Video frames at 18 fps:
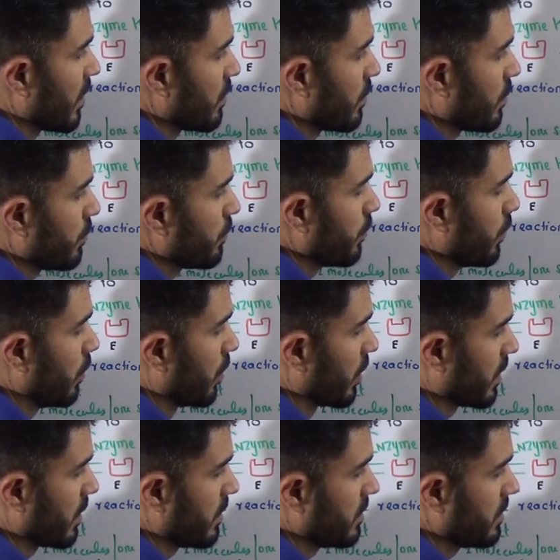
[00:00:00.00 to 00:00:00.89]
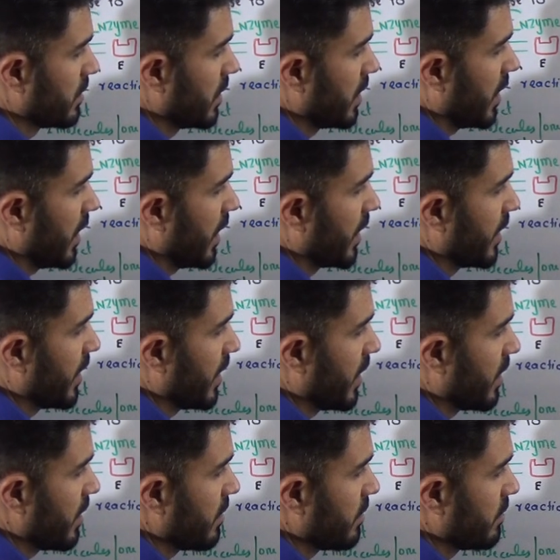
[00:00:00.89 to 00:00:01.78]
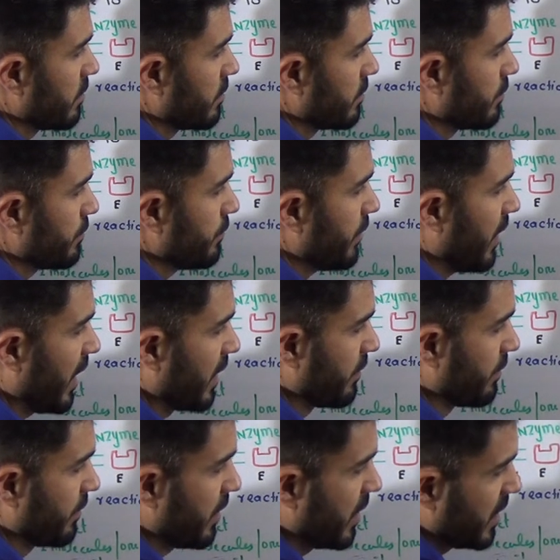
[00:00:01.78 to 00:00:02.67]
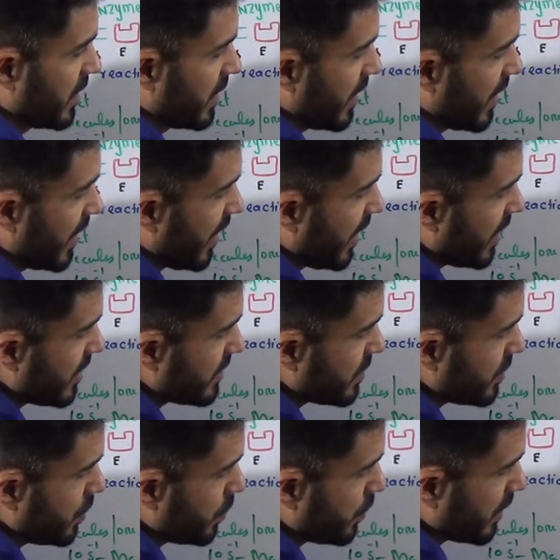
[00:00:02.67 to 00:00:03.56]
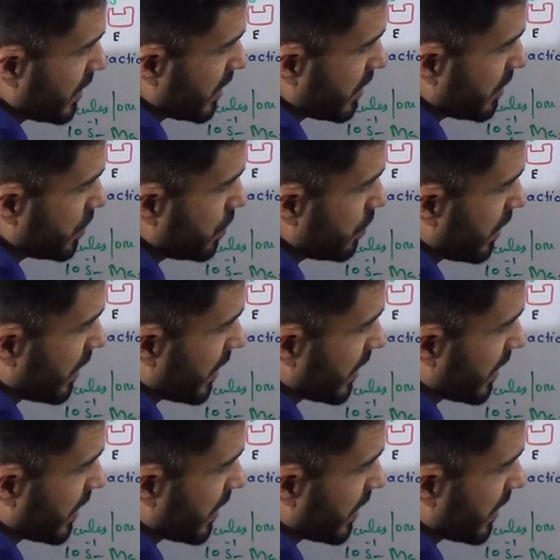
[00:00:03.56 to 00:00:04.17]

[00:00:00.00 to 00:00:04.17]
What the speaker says: 4, and then 5. As you are